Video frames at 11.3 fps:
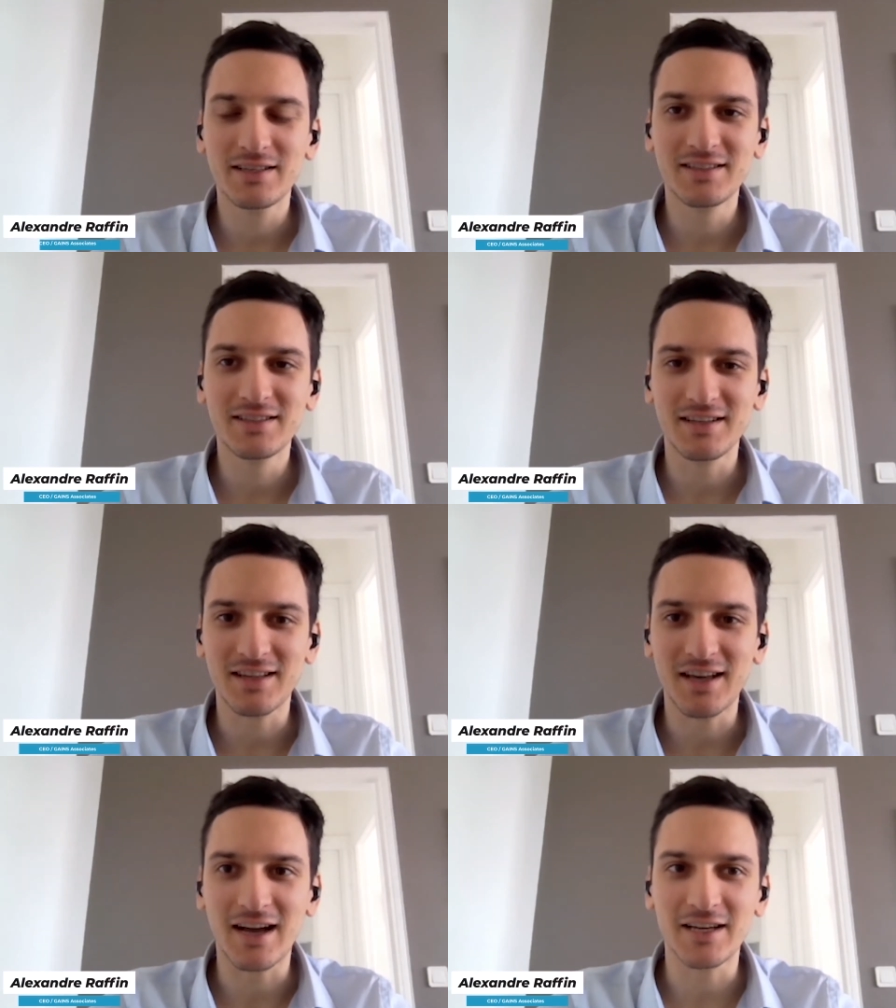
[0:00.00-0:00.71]
This
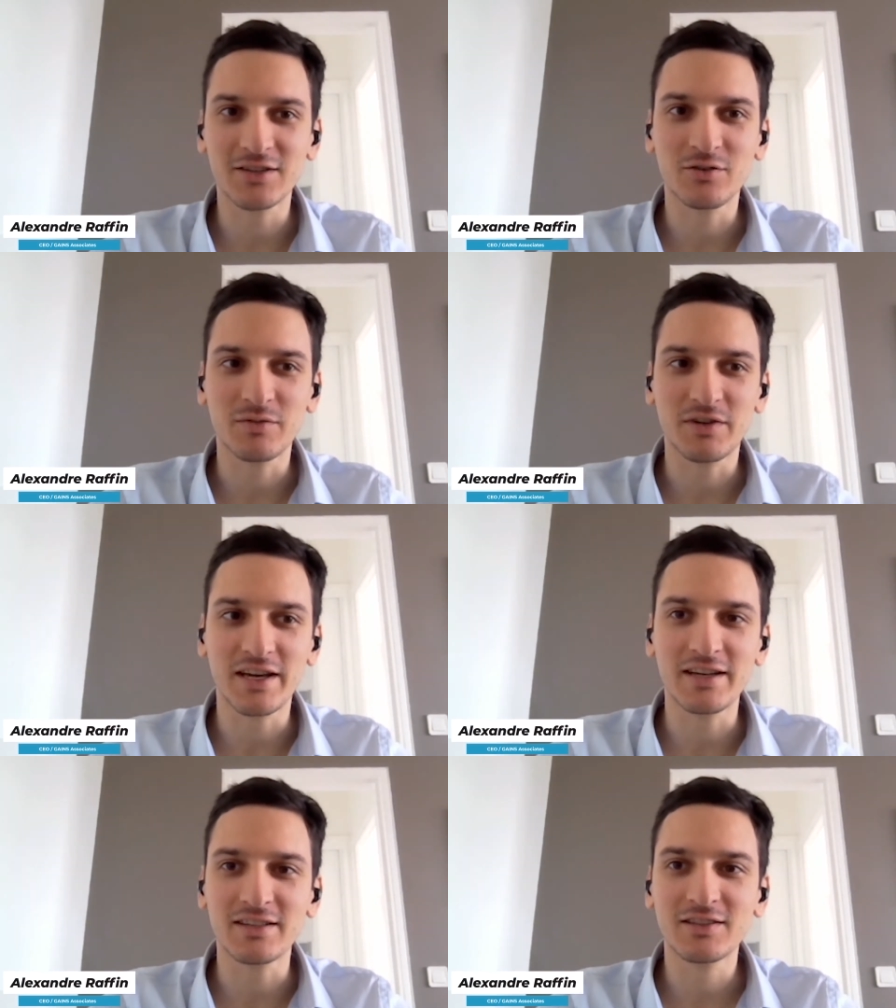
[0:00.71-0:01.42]
is Alex from
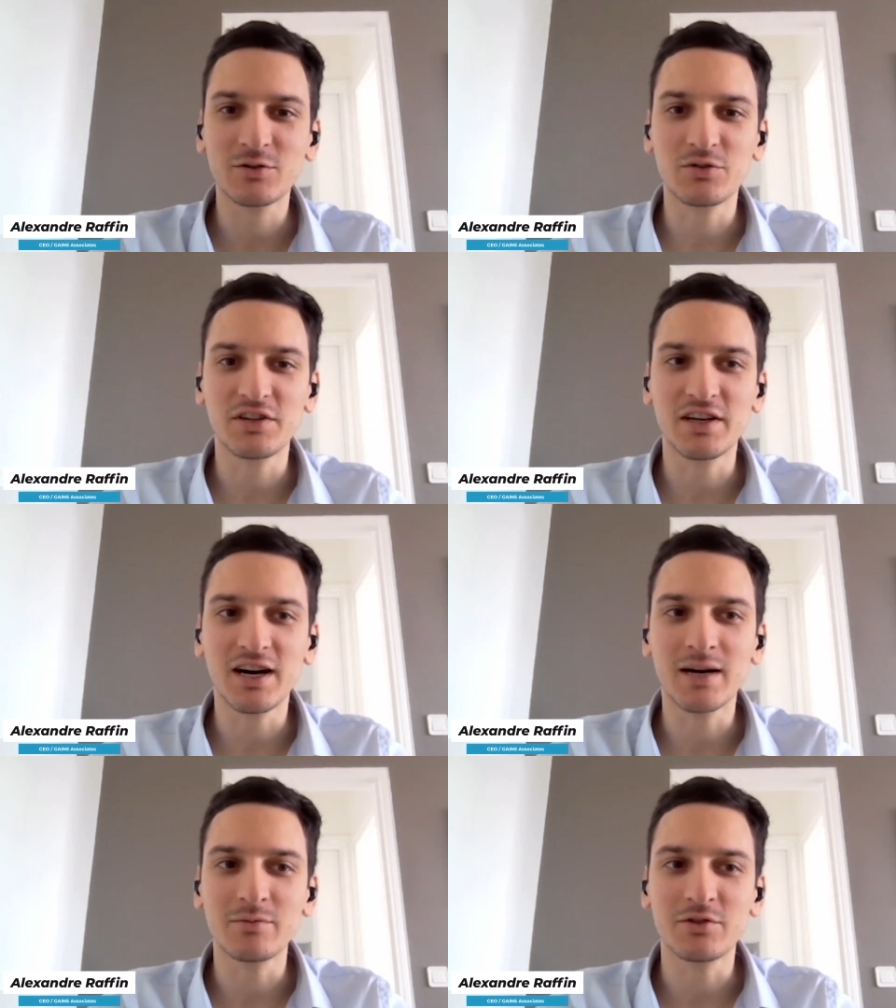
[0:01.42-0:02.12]
Gains. Today
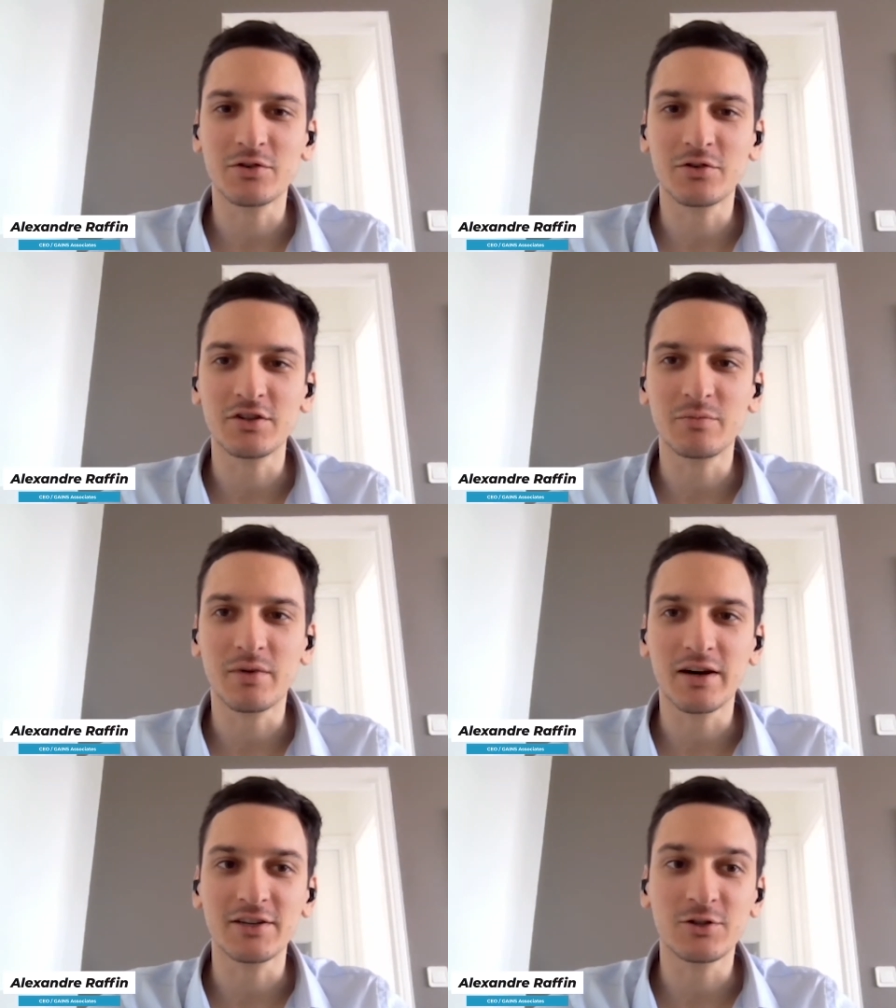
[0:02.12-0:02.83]
I'm joined
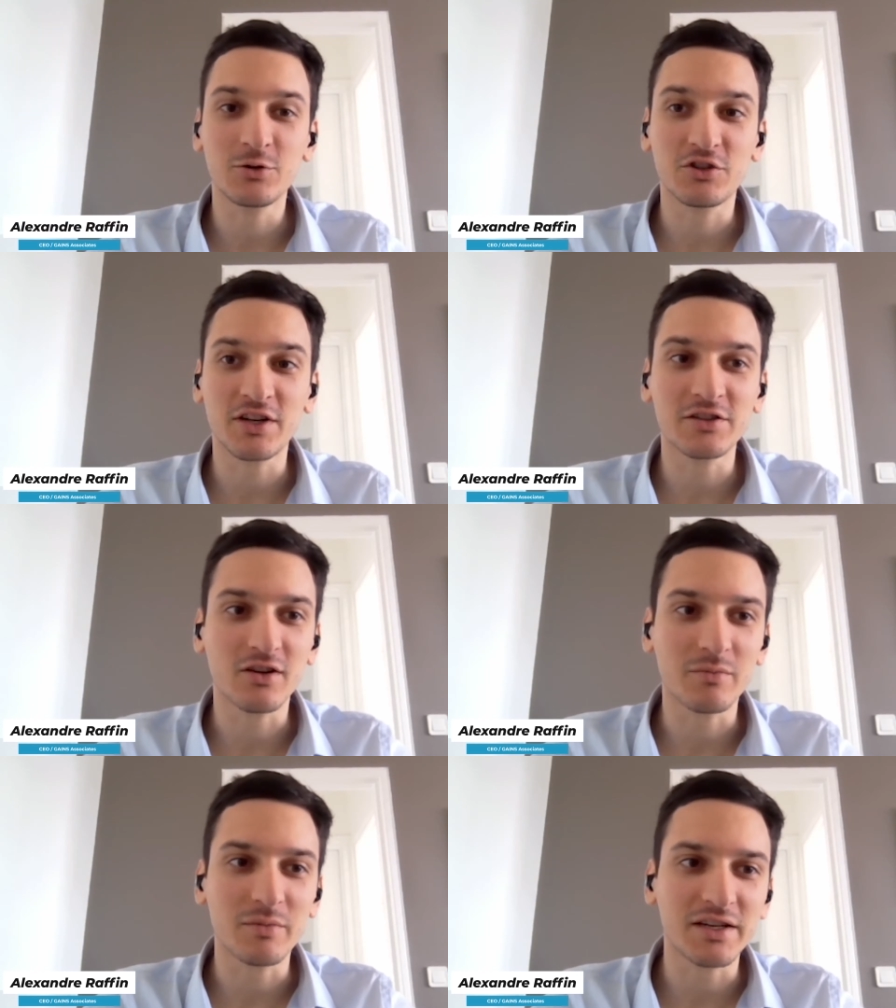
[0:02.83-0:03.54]
by two
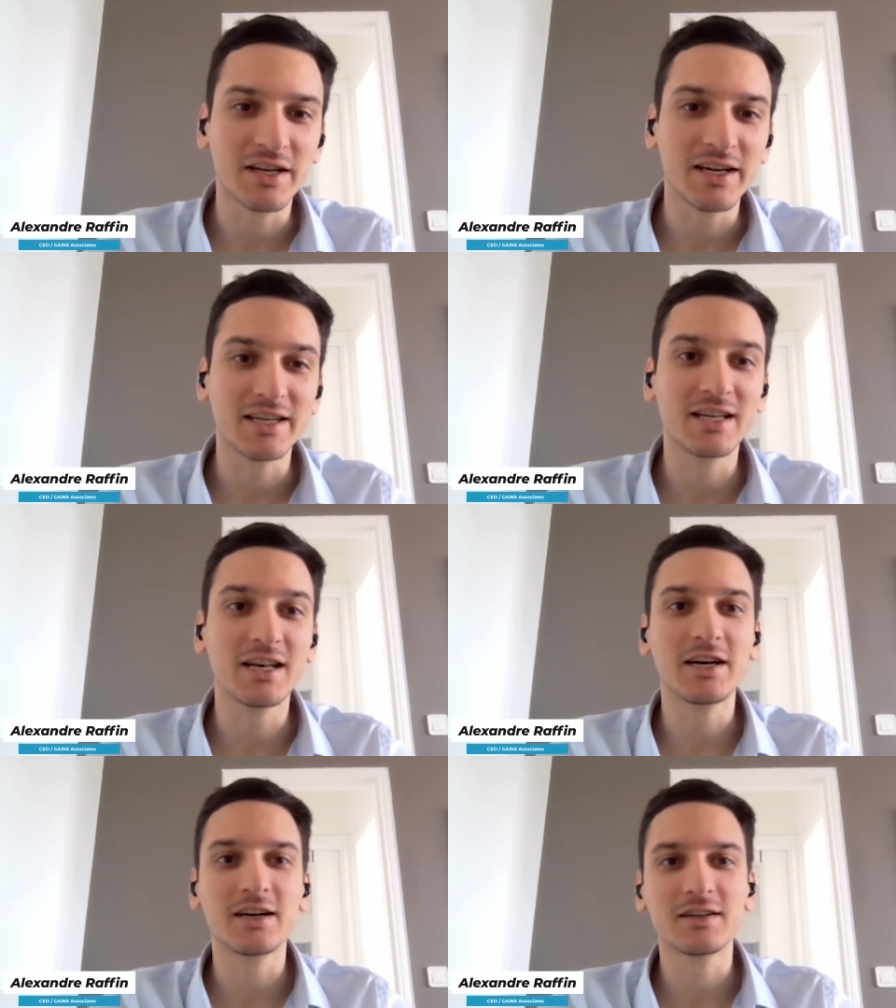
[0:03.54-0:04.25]
gentlemen,
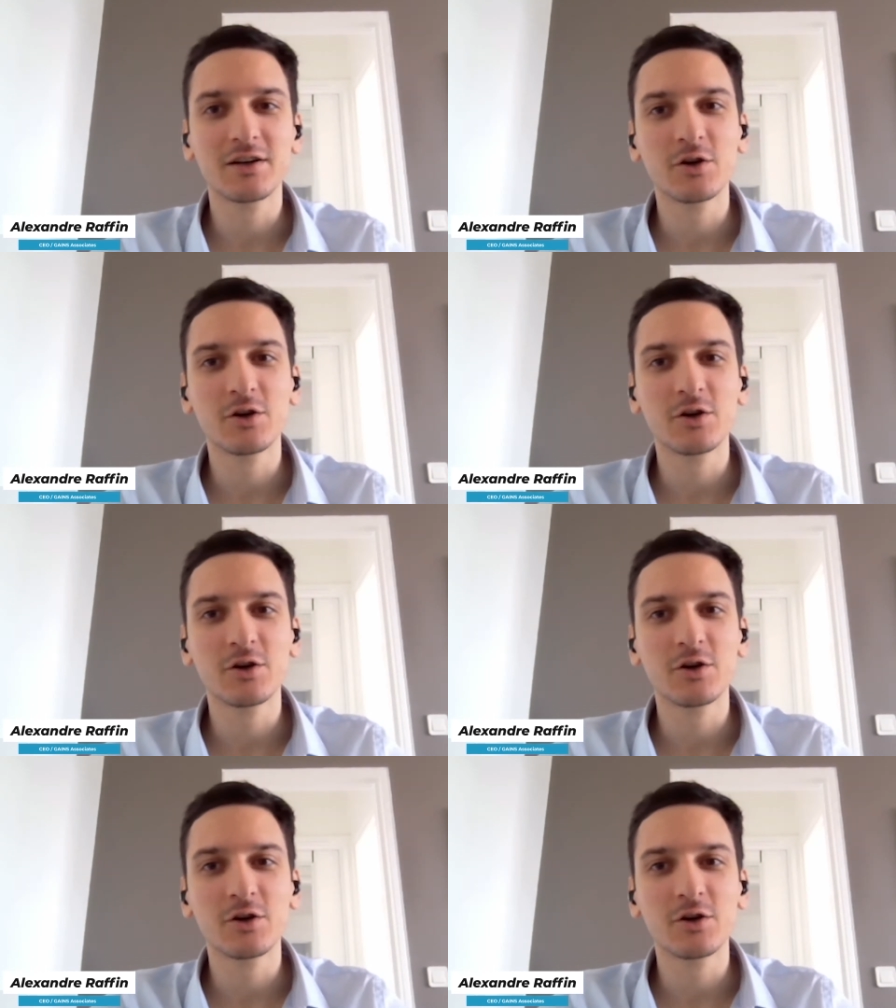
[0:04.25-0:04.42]
Ilya,